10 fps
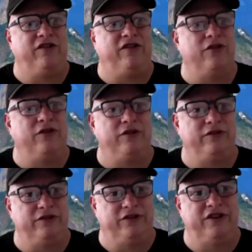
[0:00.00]
you know,
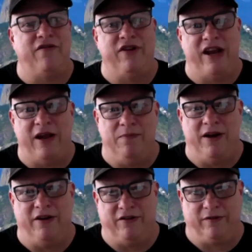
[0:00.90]
seven, eight
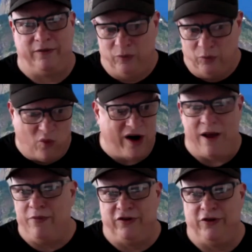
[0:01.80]
minutes, one
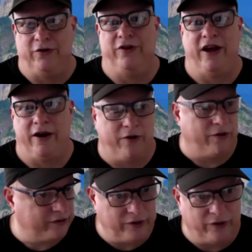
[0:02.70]
episode you get,
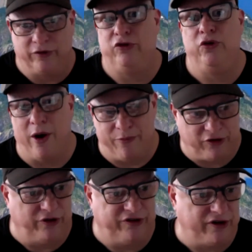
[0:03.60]
or or two
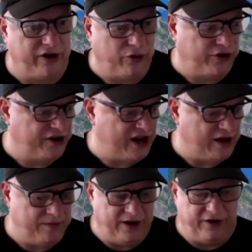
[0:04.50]
episodes total in
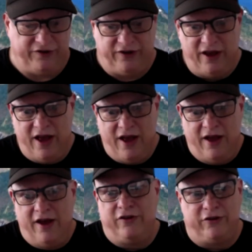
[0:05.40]
eight minutes.
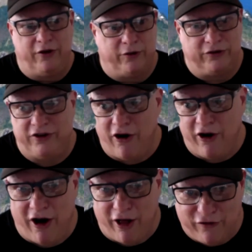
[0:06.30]
So sorry,
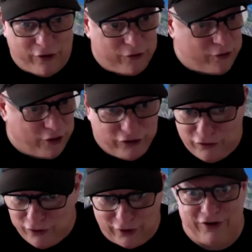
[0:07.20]
Oliver and Rose, if
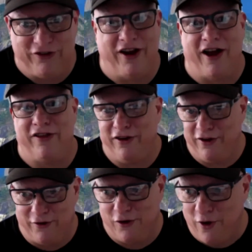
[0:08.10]
you're listening. I think
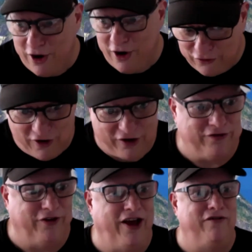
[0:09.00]
the greatest
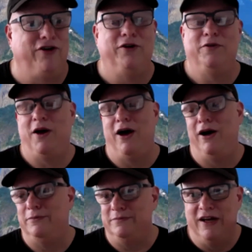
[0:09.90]
festival ever.
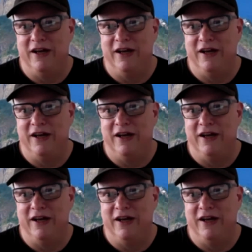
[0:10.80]
Um,